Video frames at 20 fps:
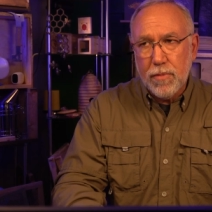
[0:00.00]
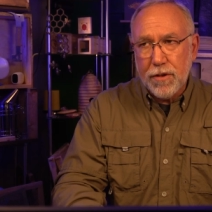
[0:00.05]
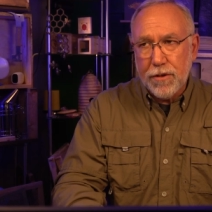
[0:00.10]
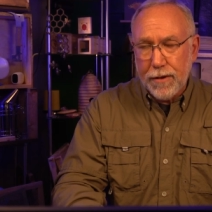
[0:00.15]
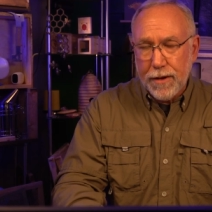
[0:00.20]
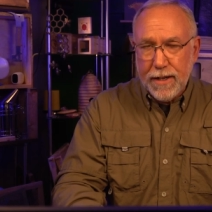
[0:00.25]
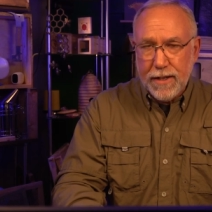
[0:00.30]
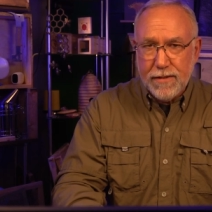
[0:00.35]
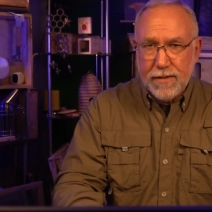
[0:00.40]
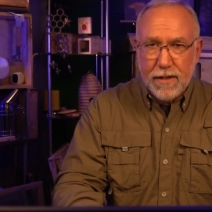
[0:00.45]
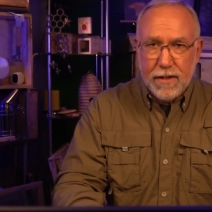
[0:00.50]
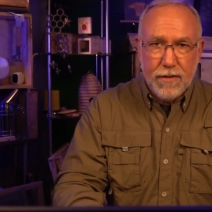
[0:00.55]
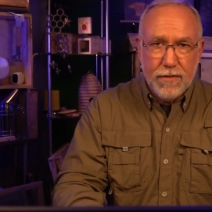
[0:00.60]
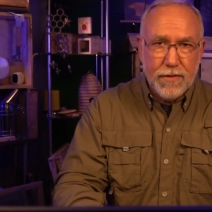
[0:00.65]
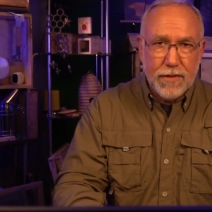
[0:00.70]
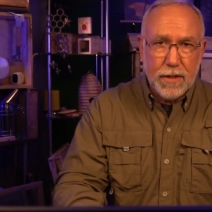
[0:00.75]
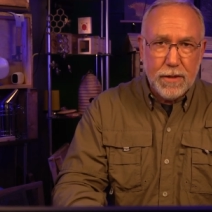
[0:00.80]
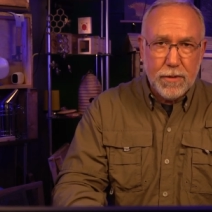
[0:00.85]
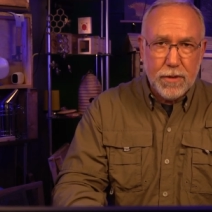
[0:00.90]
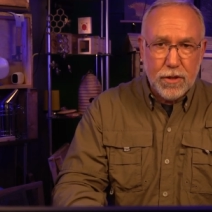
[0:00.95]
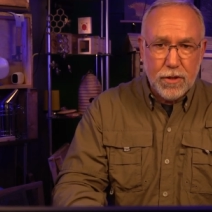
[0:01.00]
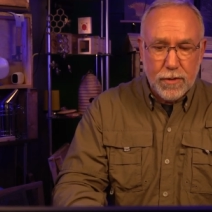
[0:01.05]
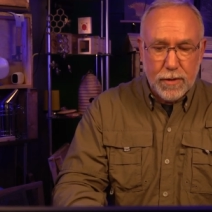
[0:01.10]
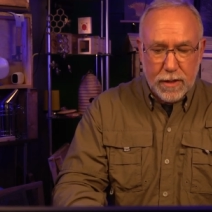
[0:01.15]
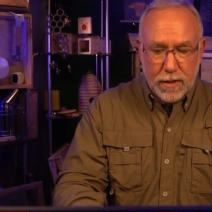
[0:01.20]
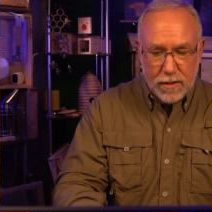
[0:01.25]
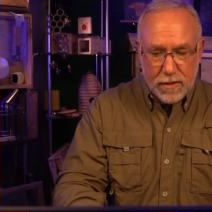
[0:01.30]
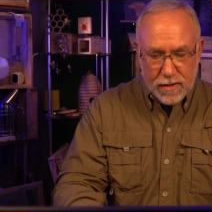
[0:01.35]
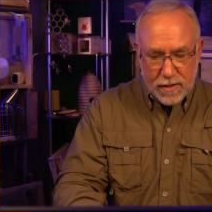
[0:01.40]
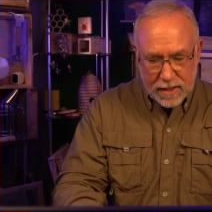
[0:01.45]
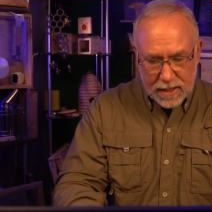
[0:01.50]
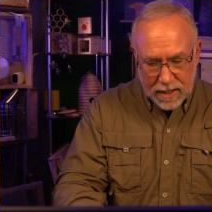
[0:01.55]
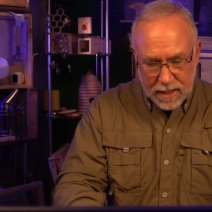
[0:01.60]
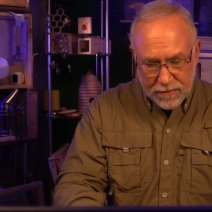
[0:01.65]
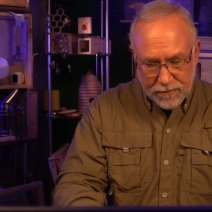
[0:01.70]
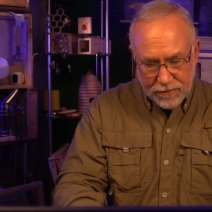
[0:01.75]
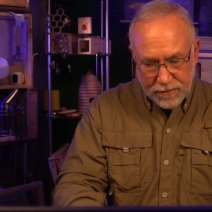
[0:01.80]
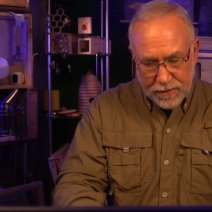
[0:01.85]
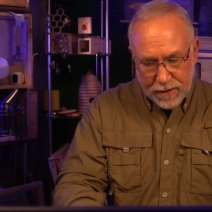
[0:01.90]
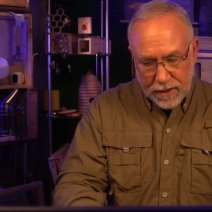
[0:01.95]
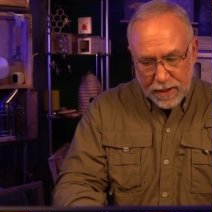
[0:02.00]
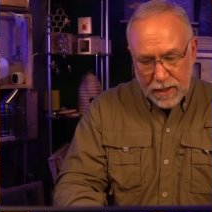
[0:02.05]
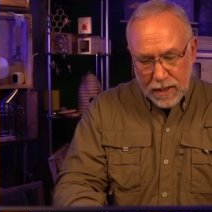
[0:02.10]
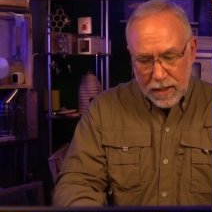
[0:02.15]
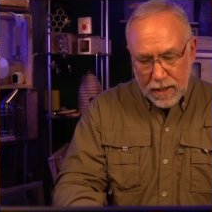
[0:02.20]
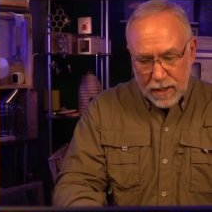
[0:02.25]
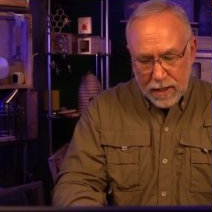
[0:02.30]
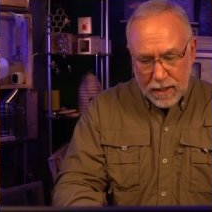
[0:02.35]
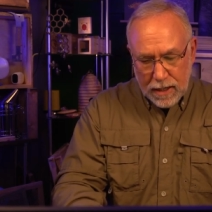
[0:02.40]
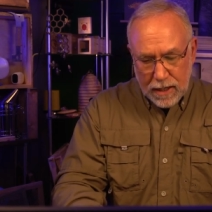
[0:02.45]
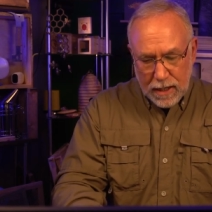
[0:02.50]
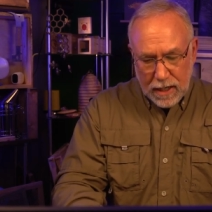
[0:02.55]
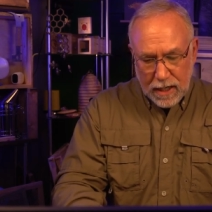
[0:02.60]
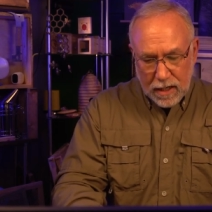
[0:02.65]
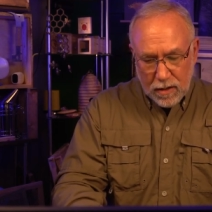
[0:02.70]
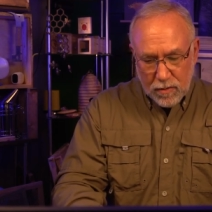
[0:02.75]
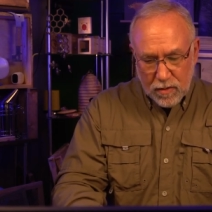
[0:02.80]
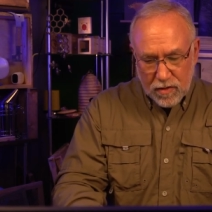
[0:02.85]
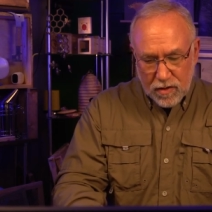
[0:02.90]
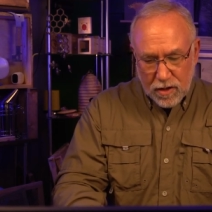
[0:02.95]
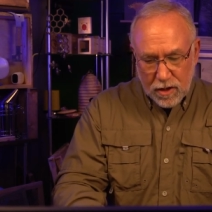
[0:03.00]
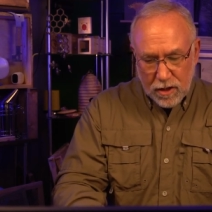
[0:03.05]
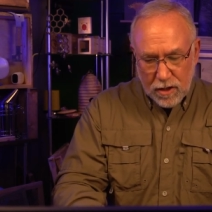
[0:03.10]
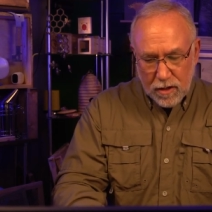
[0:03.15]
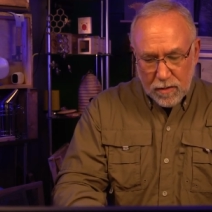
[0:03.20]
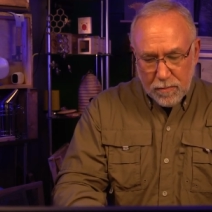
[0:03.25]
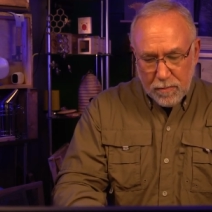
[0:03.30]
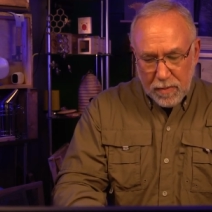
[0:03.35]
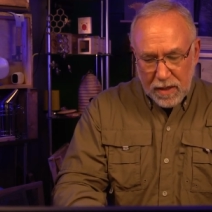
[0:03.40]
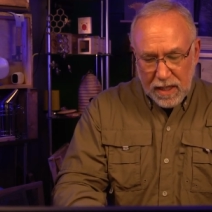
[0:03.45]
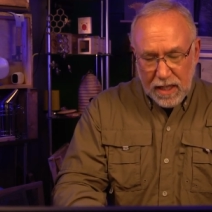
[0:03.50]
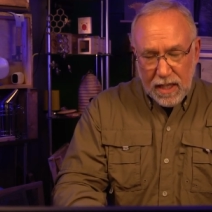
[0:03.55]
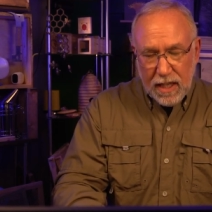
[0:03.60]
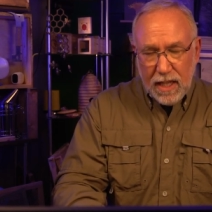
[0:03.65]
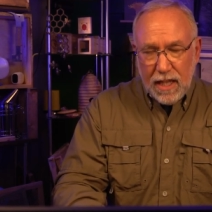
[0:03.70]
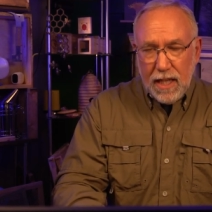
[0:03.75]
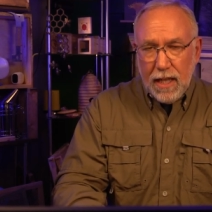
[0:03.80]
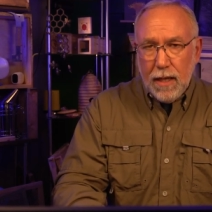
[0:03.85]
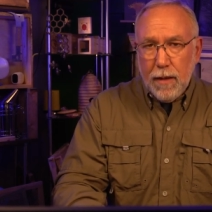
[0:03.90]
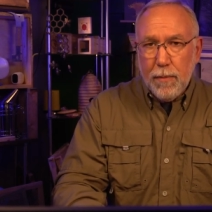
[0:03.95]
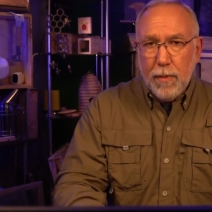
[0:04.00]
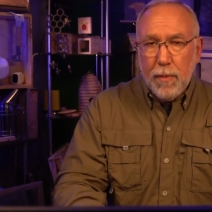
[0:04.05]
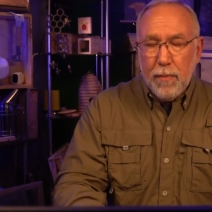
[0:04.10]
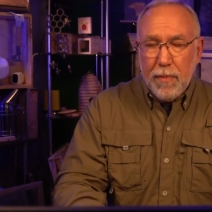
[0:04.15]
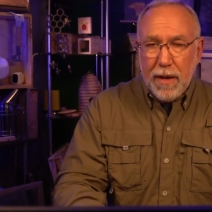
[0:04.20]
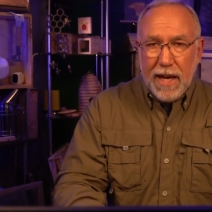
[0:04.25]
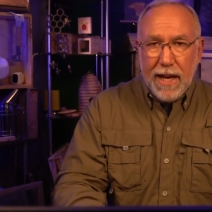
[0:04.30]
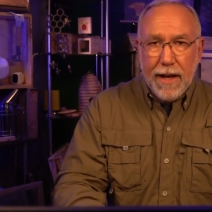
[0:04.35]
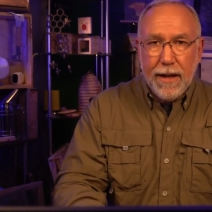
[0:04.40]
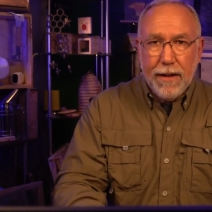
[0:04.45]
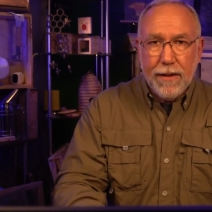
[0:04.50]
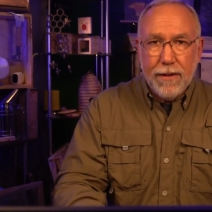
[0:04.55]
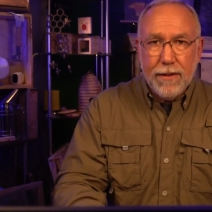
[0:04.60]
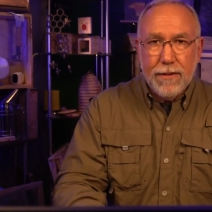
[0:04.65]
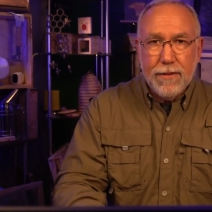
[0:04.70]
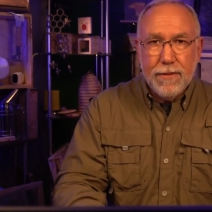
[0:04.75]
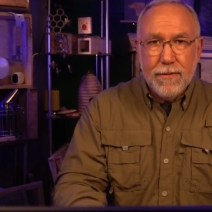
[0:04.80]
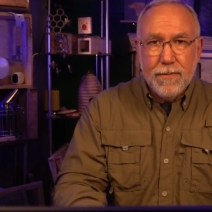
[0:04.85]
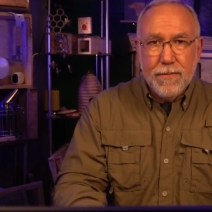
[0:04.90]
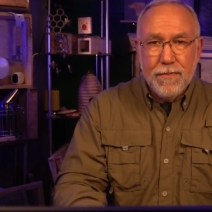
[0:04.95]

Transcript: progressive, and they were doing good stuff. And it was called Beekeep Pal.